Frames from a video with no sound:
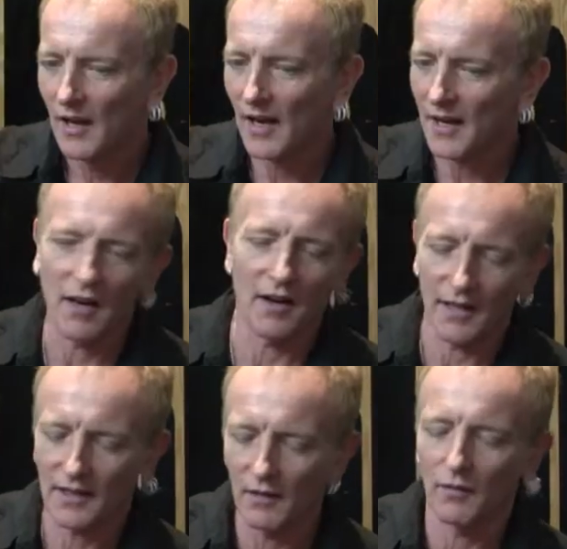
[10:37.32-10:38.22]
and I
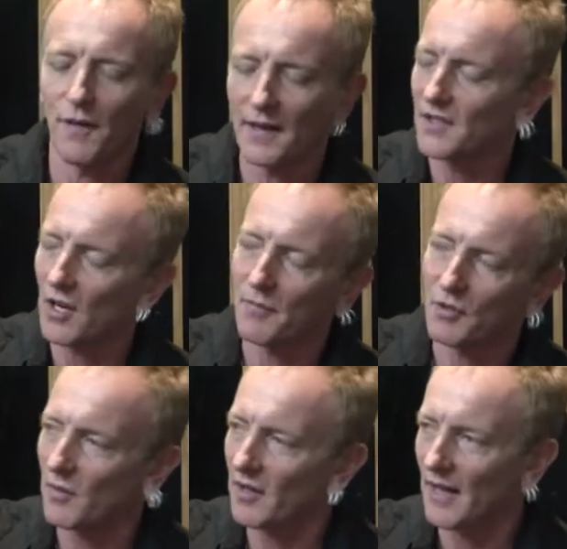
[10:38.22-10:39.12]
had the little Fender
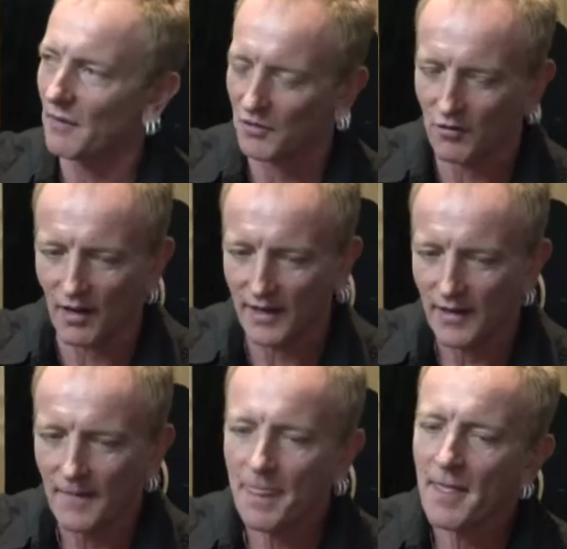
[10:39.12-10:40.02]
Cyber Twin and that was great.
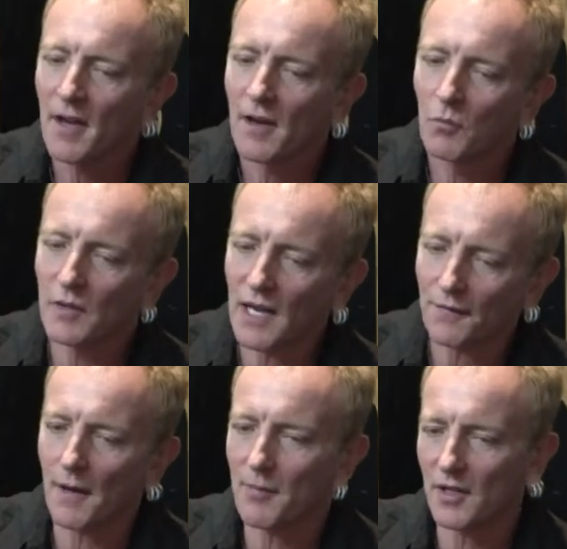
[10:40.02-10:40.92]
With
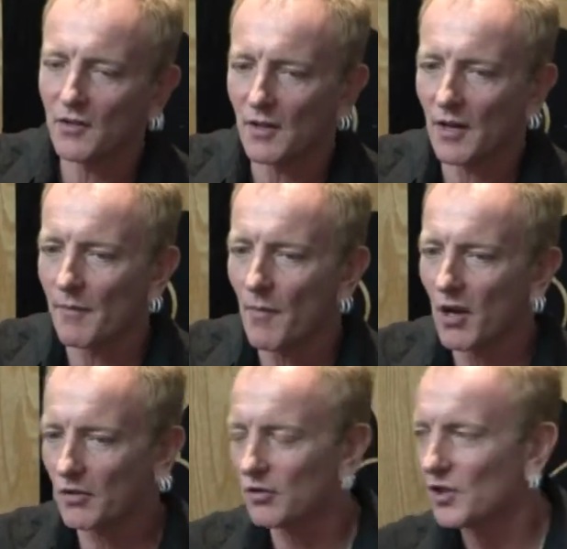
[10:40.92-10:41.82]
Def Leppard I use a
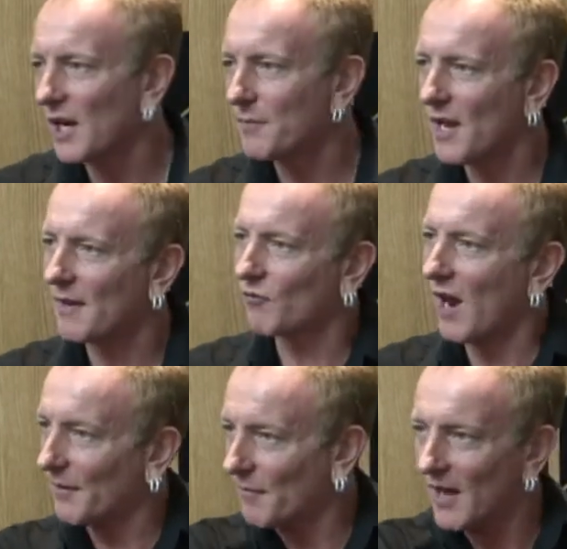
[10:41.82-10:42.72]
Marshall JPM
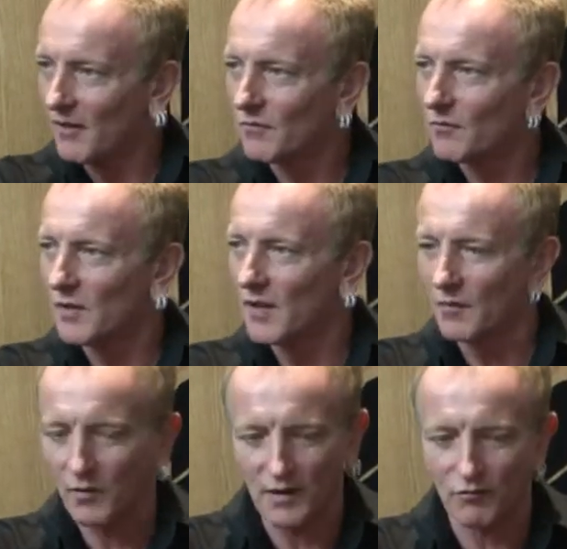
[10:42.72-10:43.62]
rack mount with a
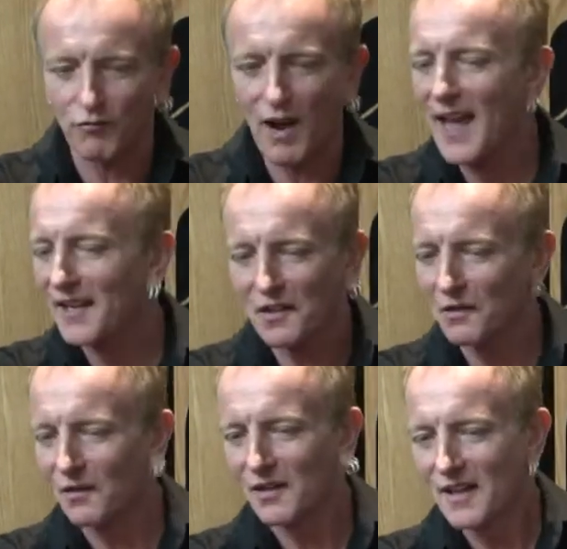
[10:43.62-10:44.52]

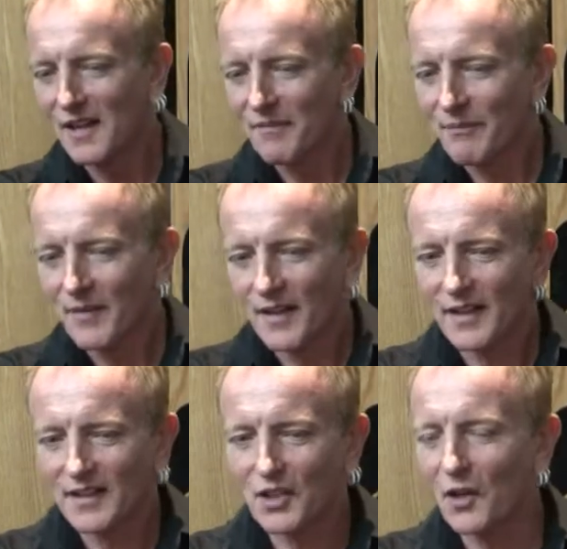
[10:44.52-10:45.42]
Randall
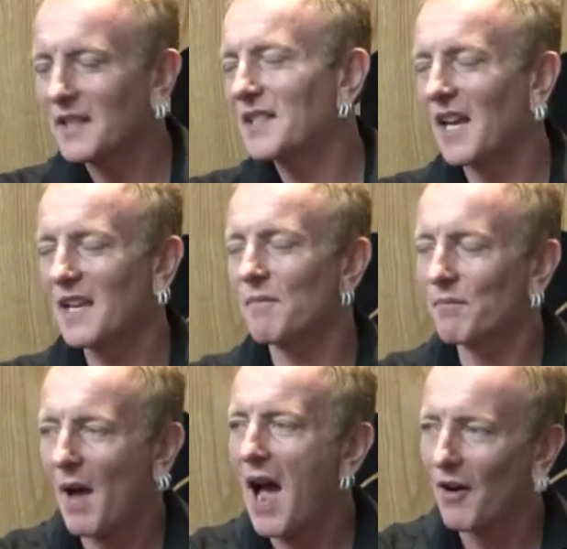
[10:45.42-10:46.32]
solid state
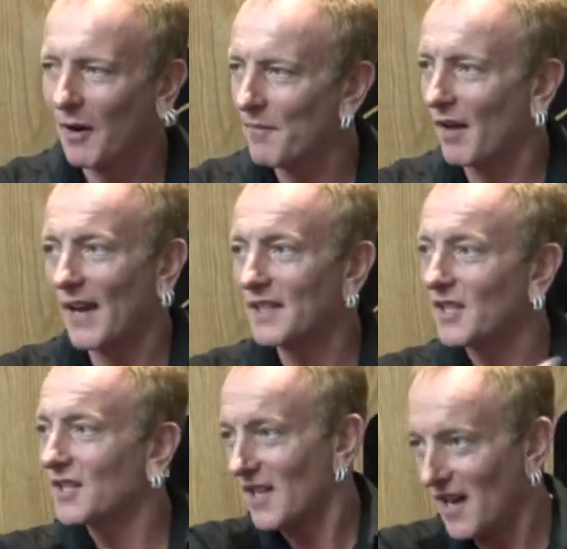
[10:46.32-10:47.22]
power amp that I've had
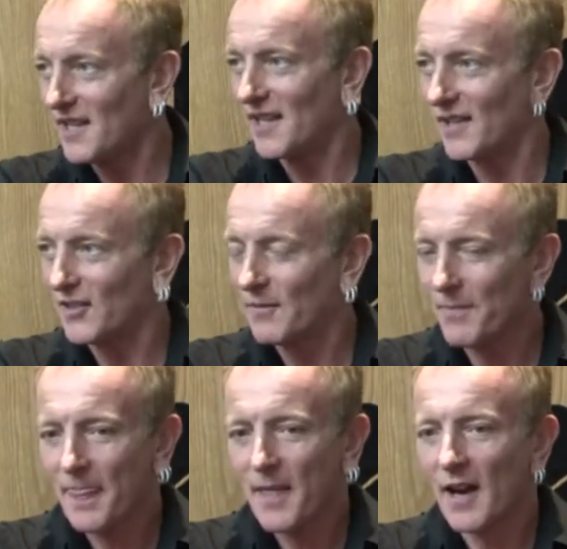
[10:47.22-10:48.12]
since the 80s.
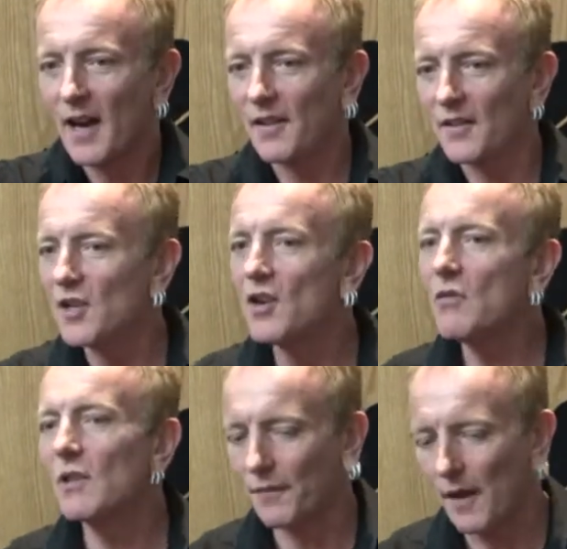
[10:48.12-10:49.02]
The
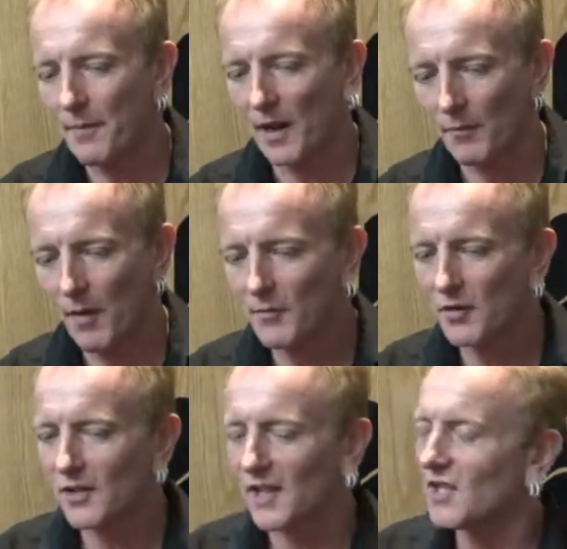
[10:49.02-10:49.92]
new Def Leppard album I'm
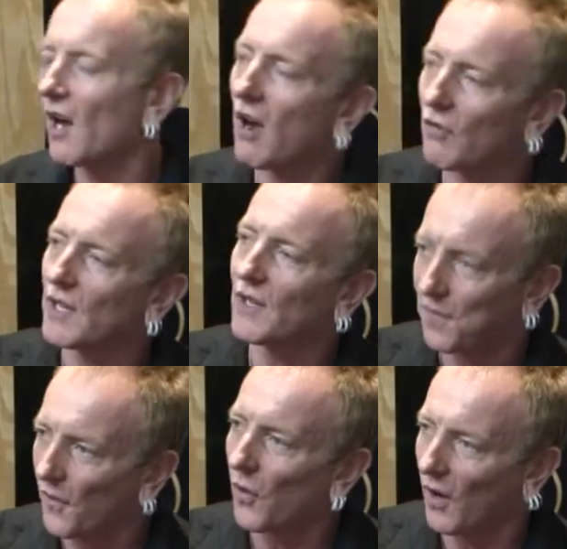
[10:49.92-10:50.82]
using Guitar Rig
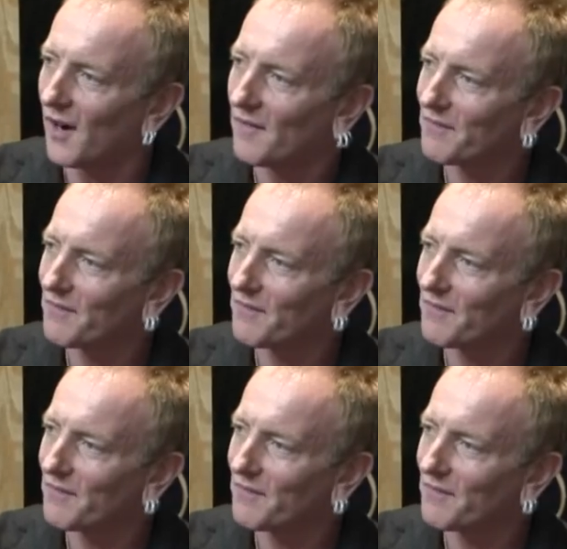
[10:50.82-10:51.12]
4.